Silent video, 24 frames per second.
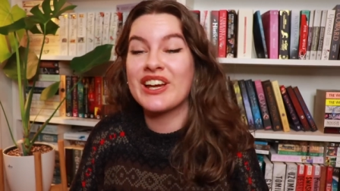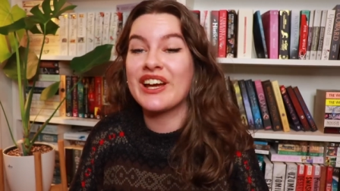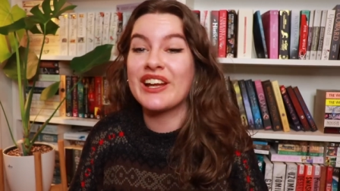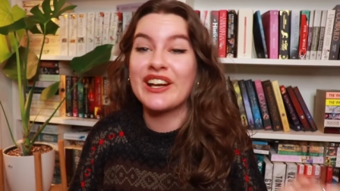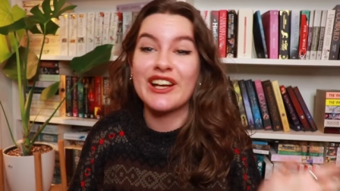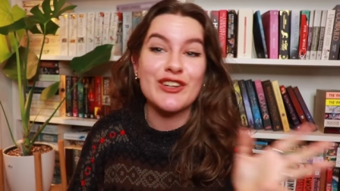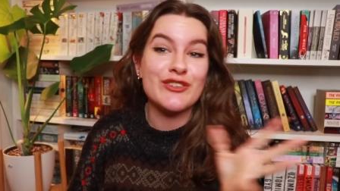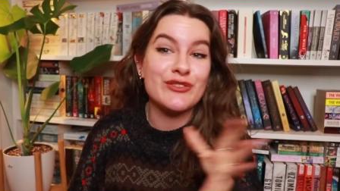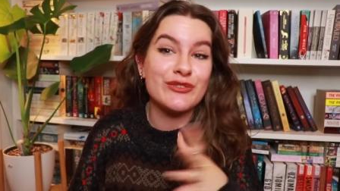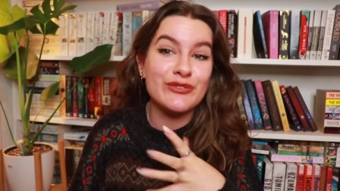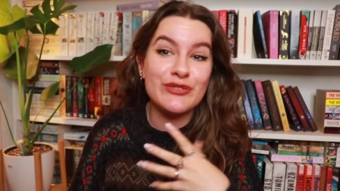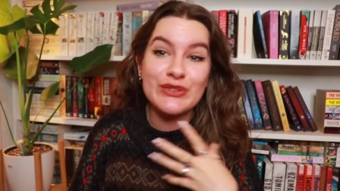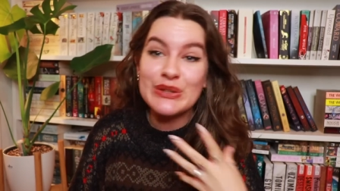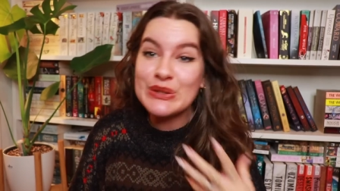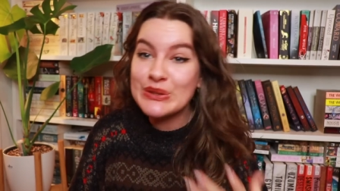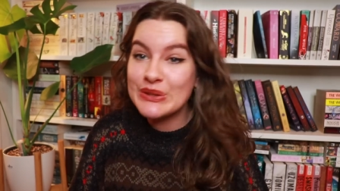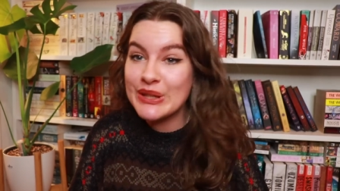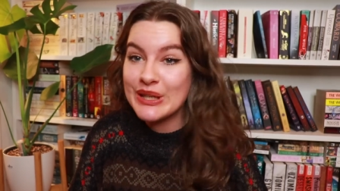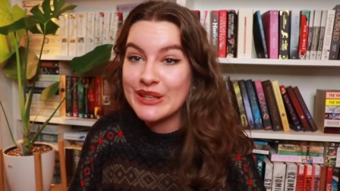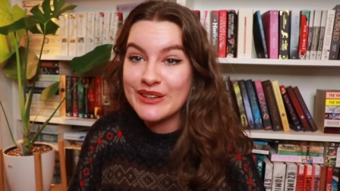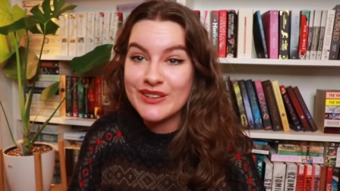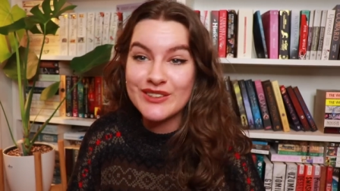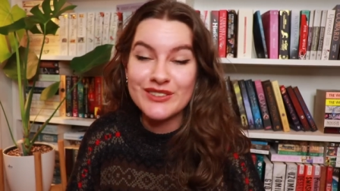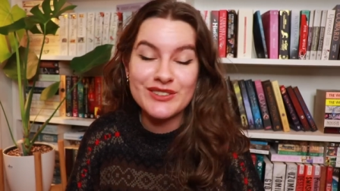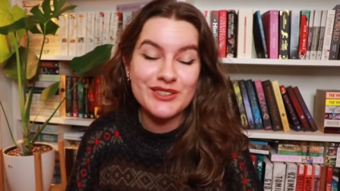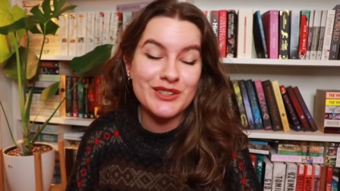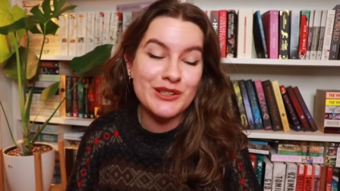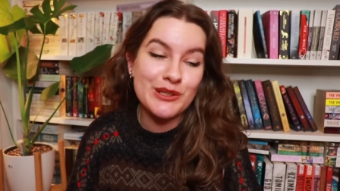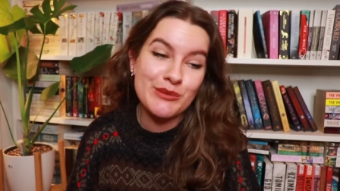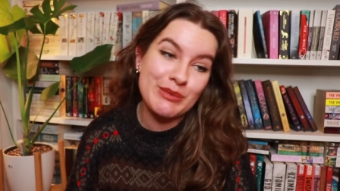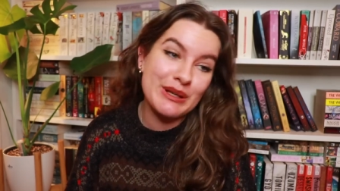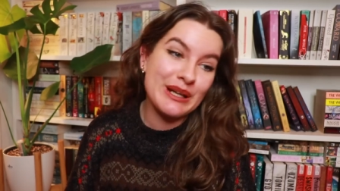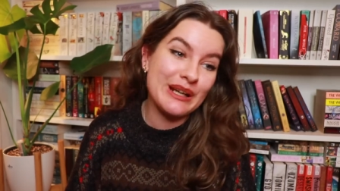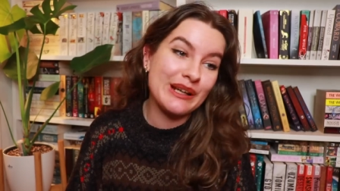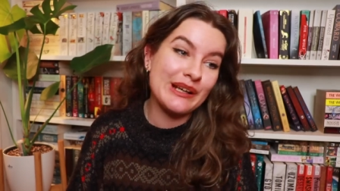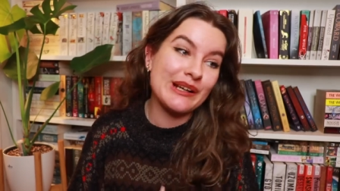and I feel like there's going to
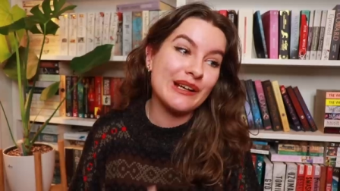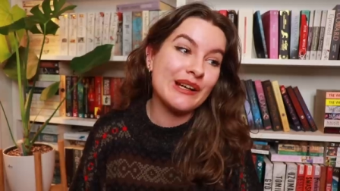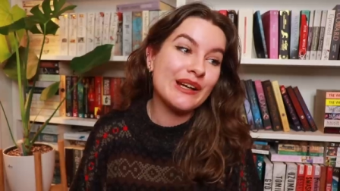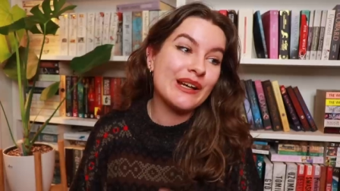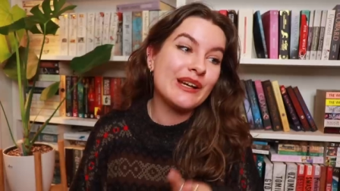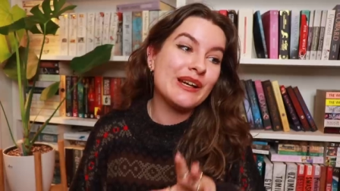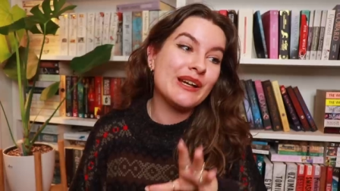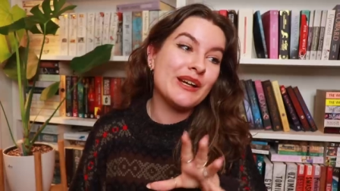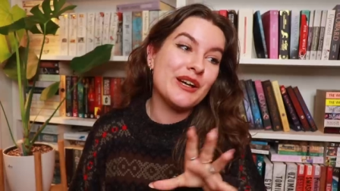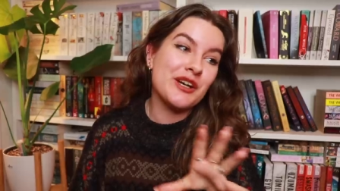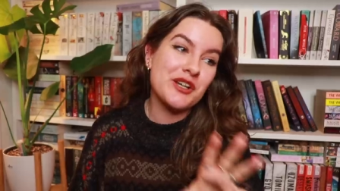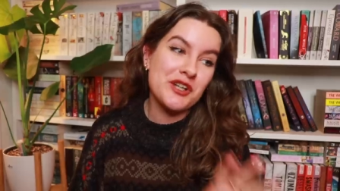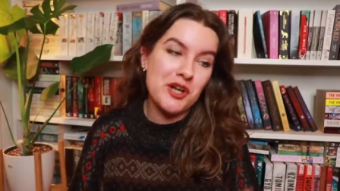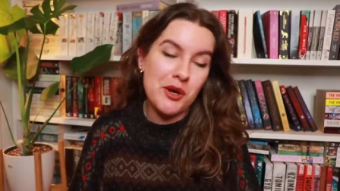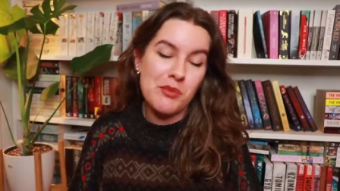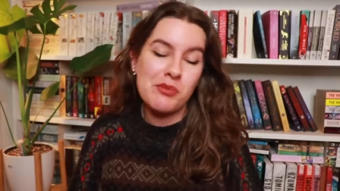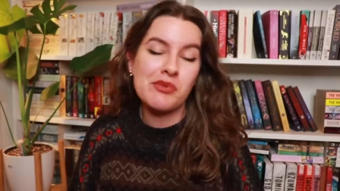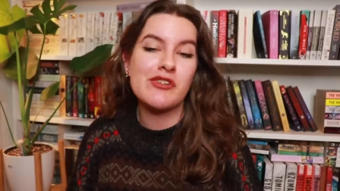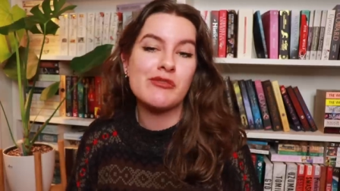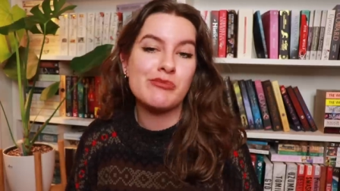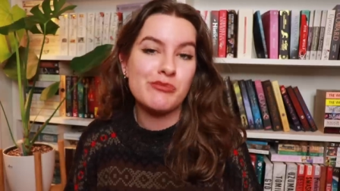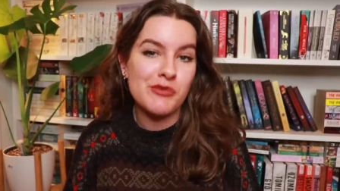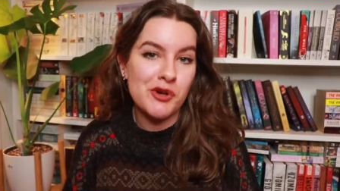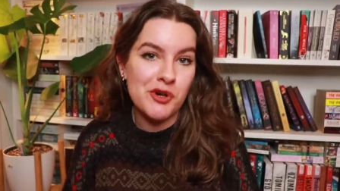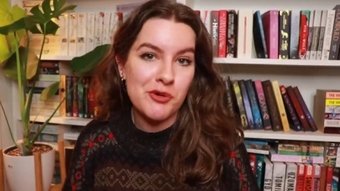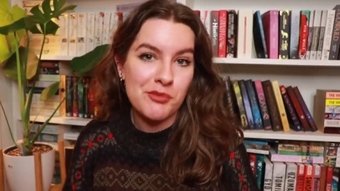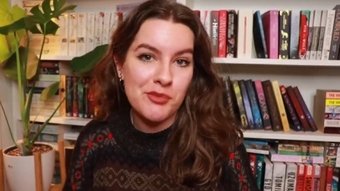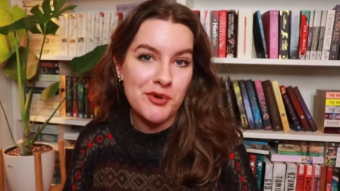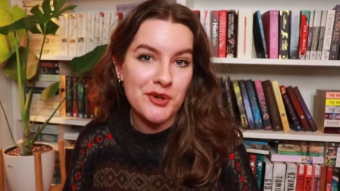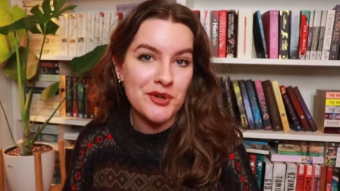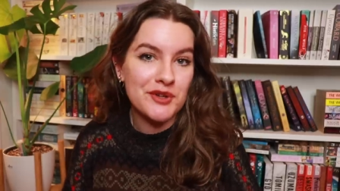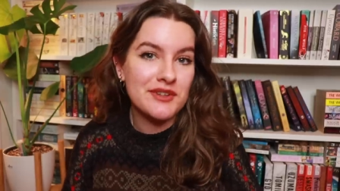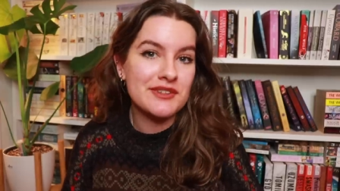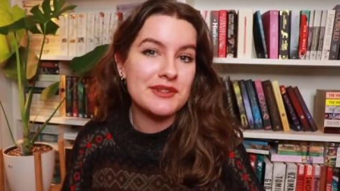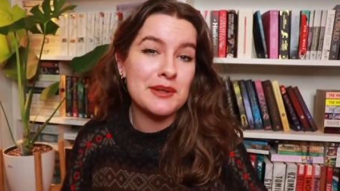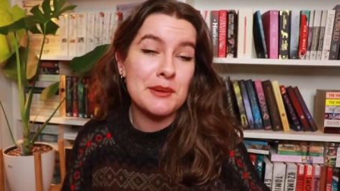be a couple of more
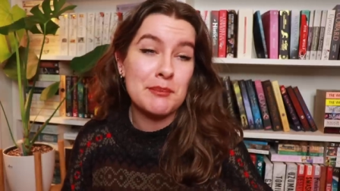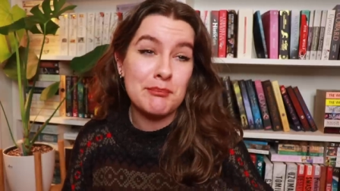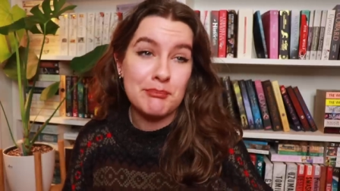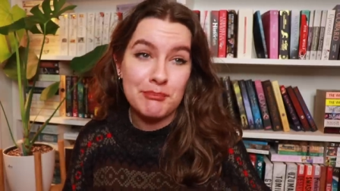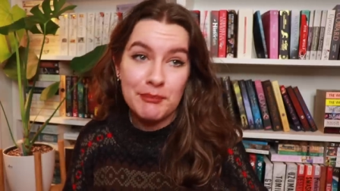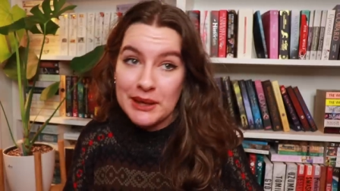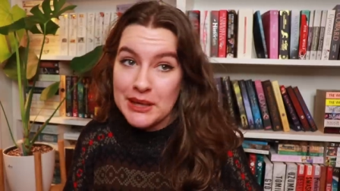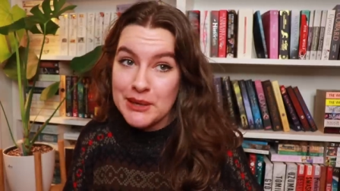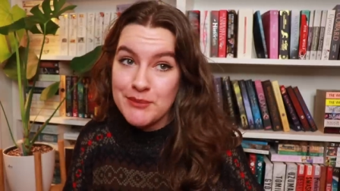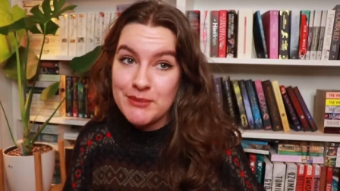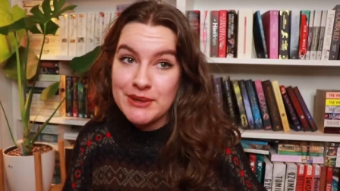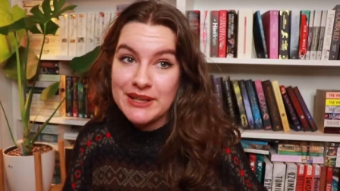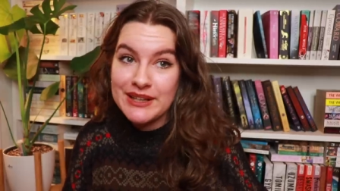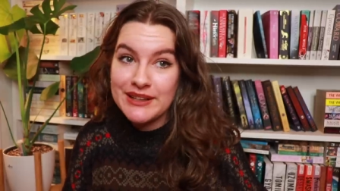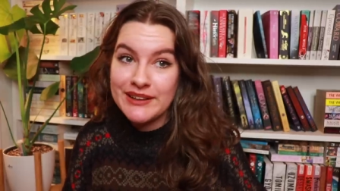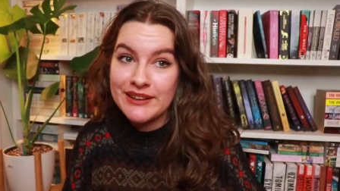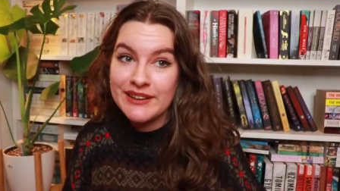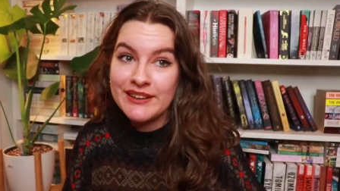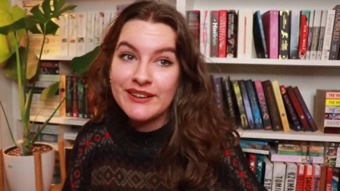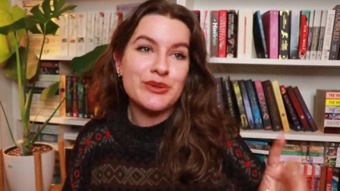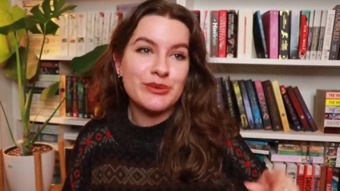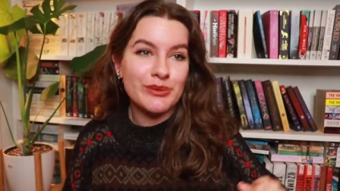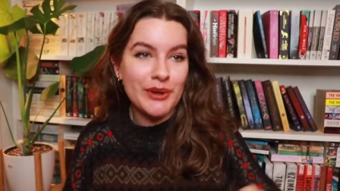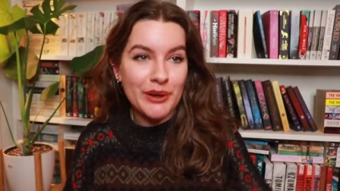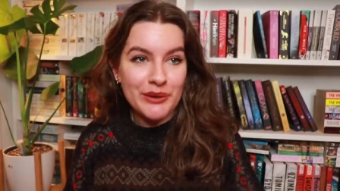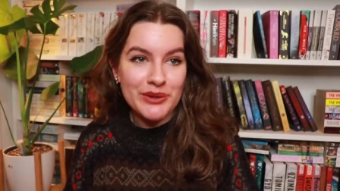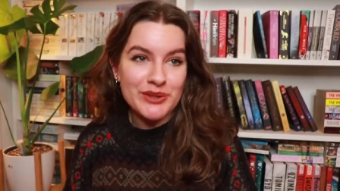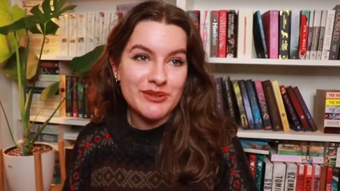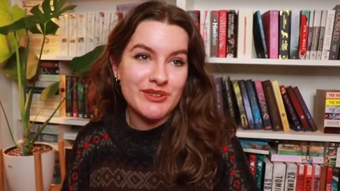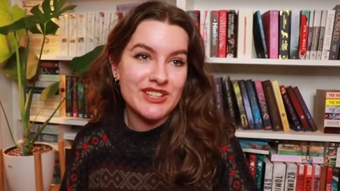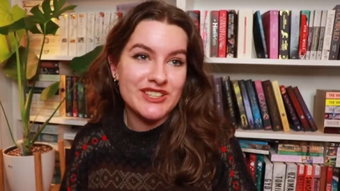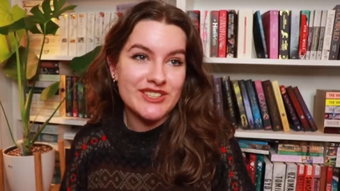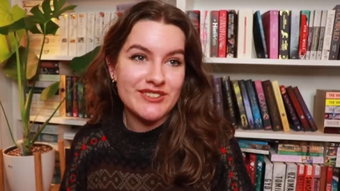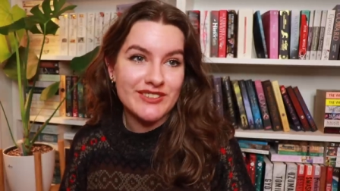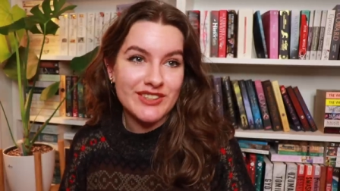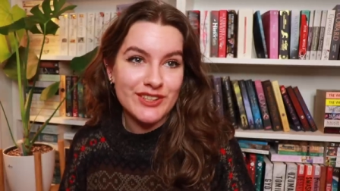books maybe throughout the
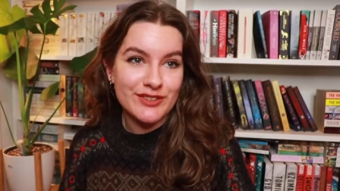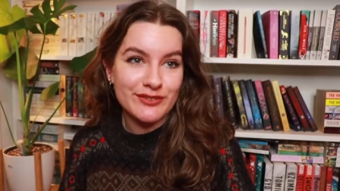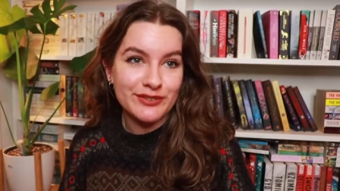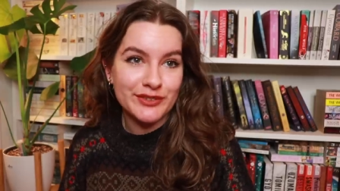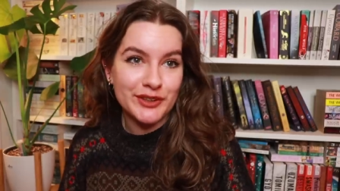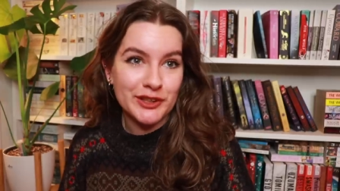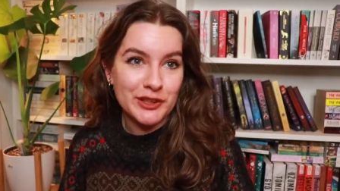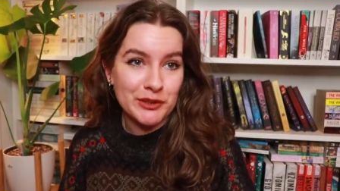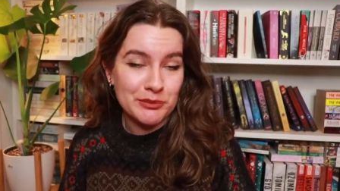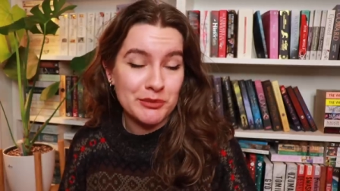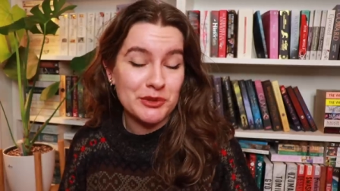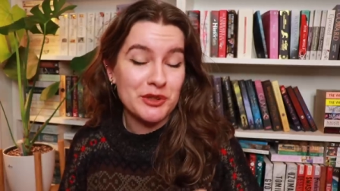rest of this vlog,